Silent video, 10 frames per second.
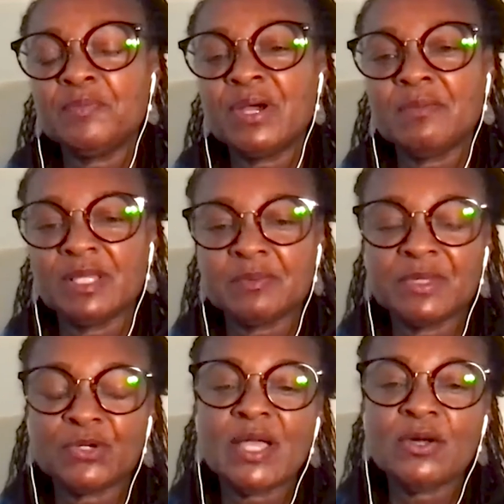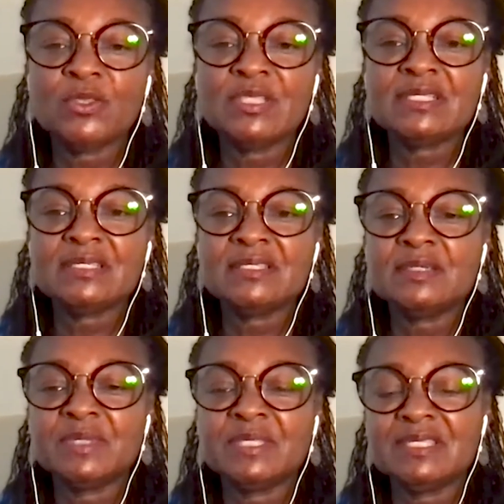public mental health
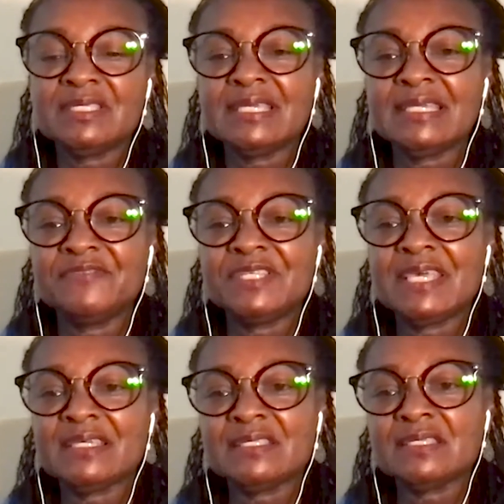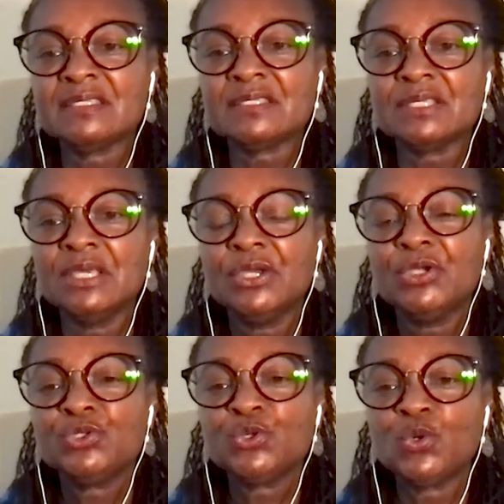system in the state of Texas
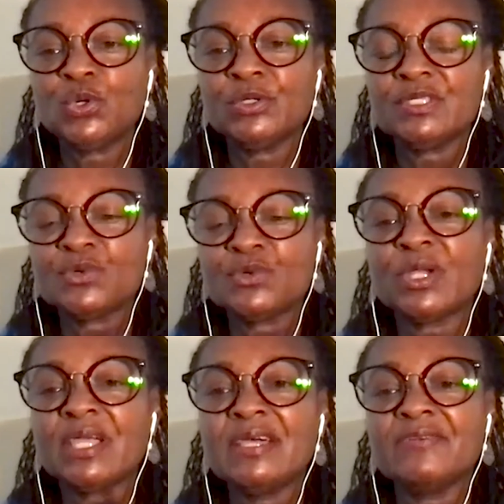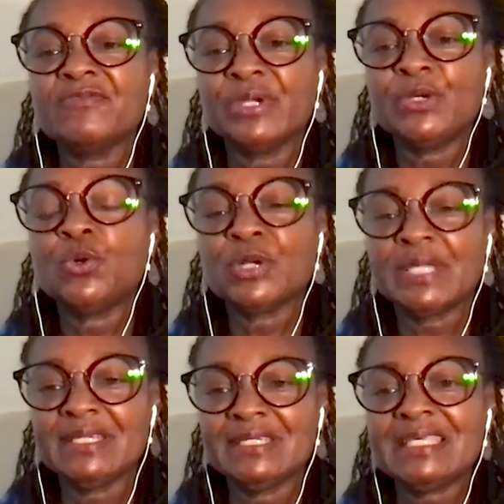towards a recovery
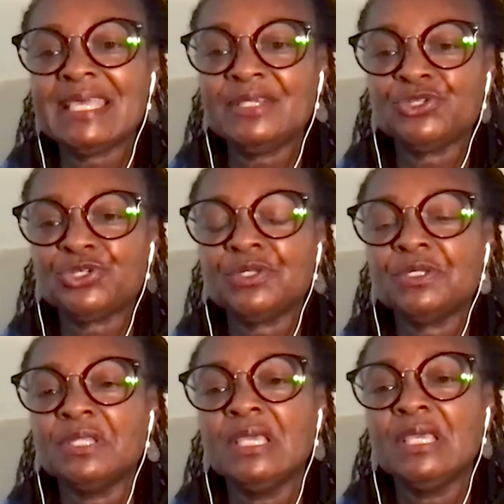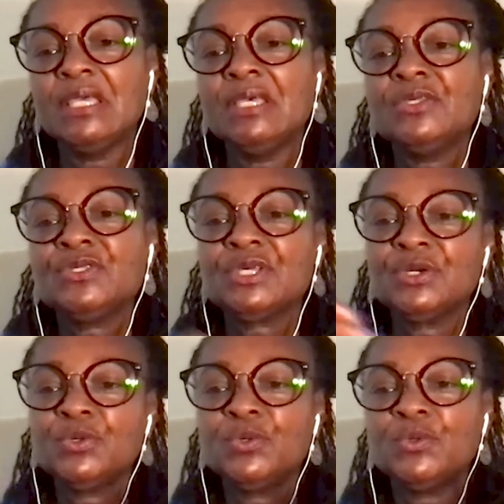orientation.
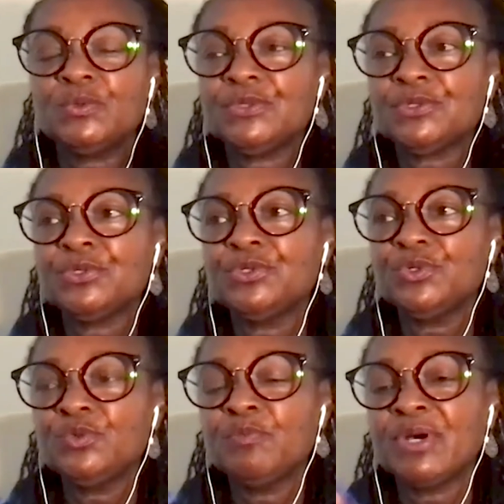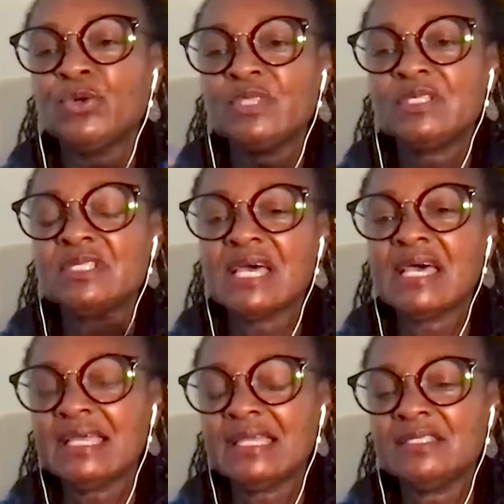So through both
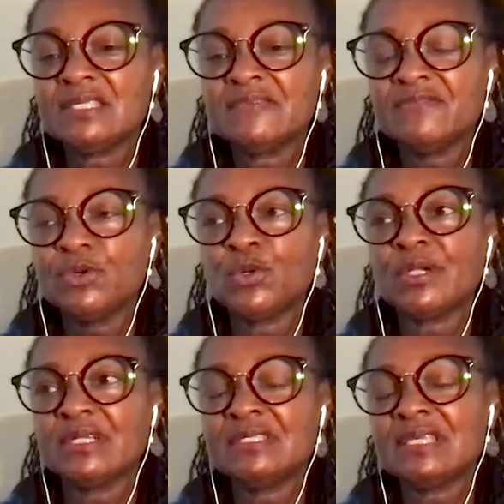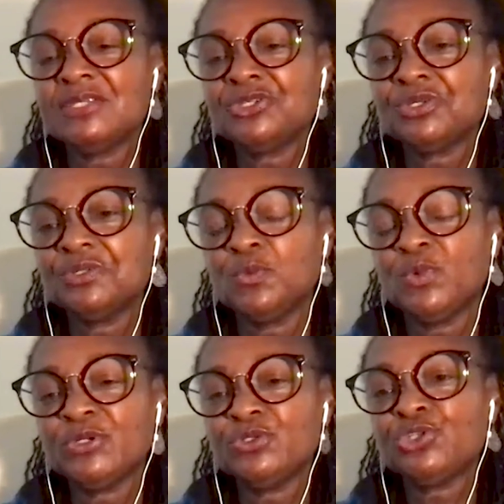sides of the organization,
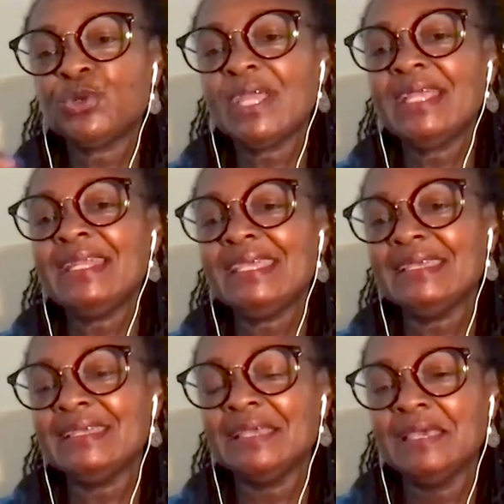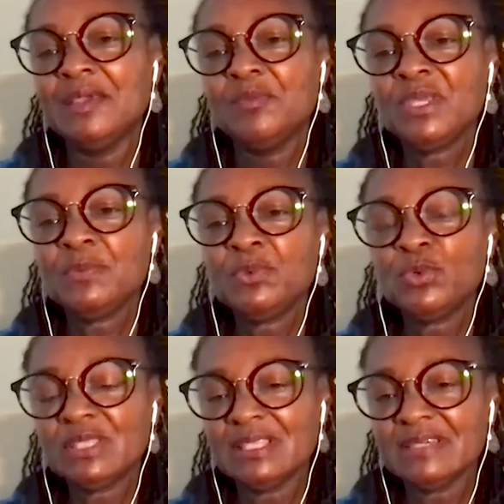we're training people
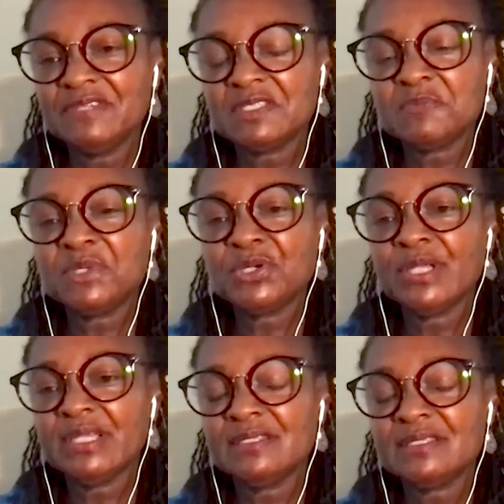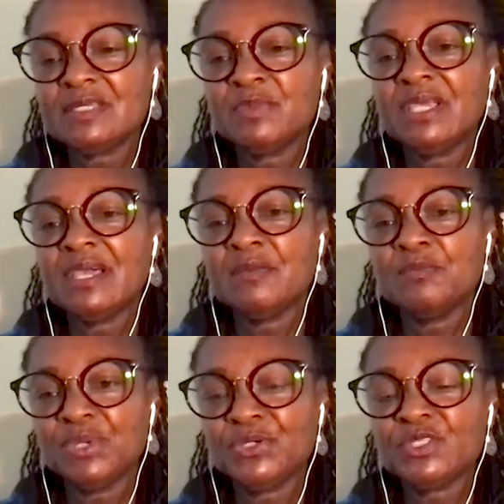with lived experience to become
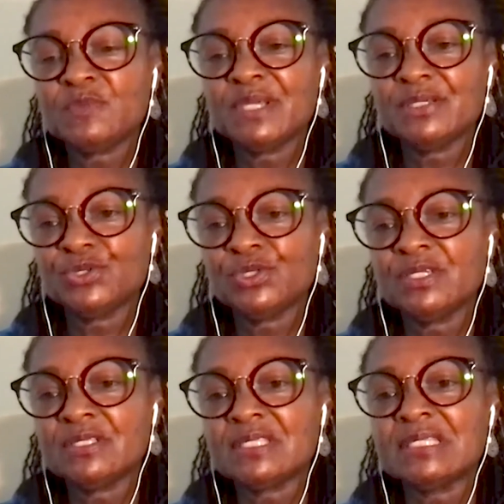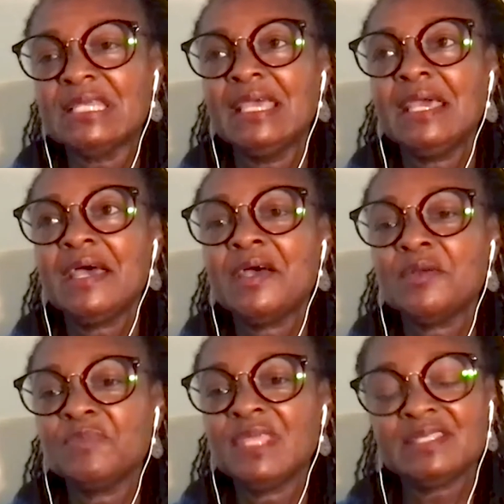peer specialists.
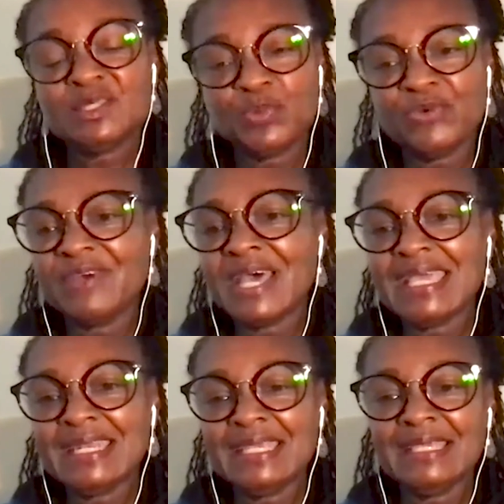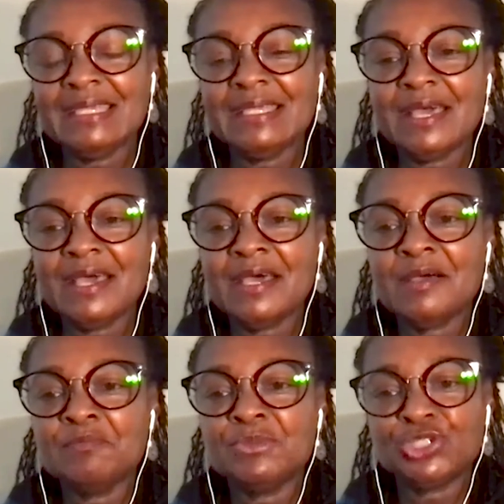That's providing
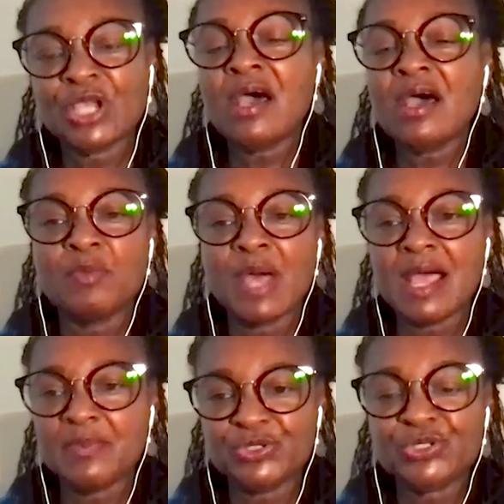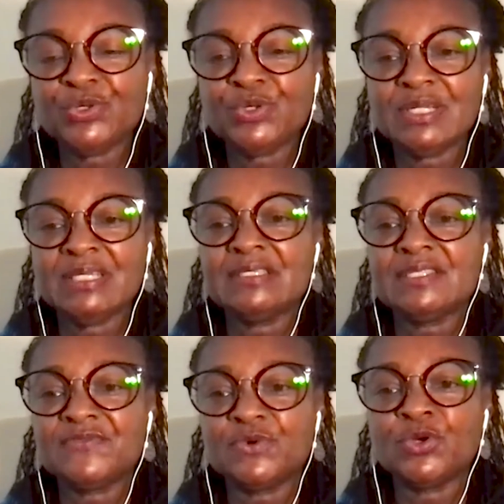job
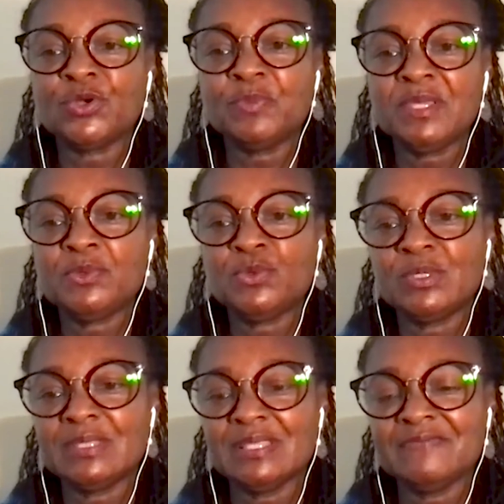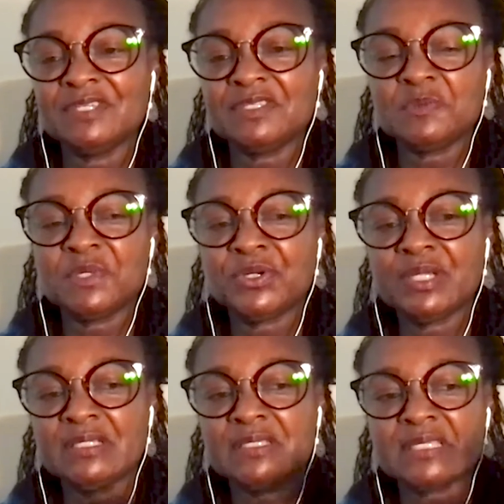opportunities for people with lived
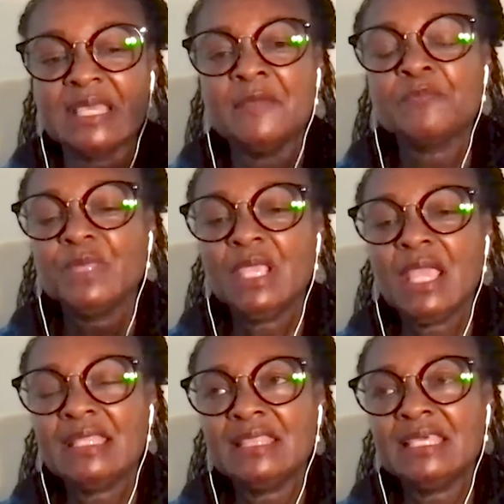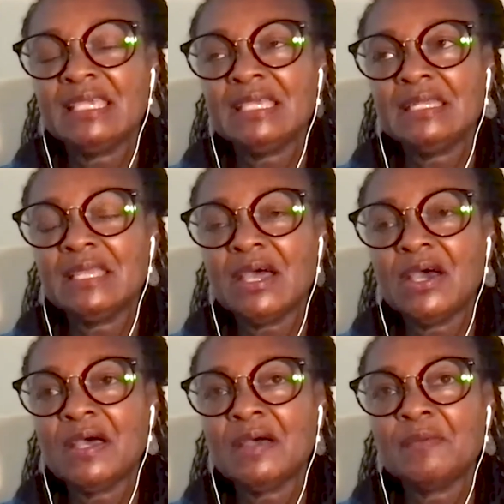experience. And then
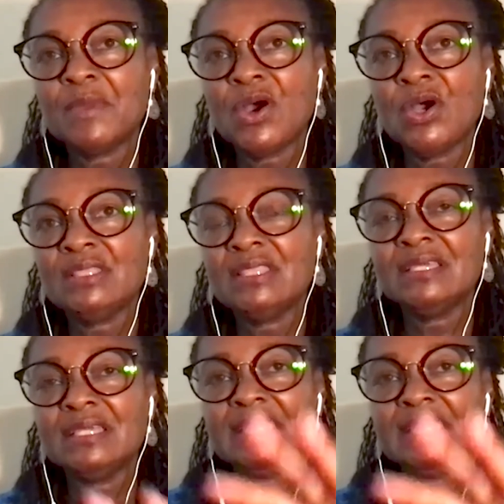on the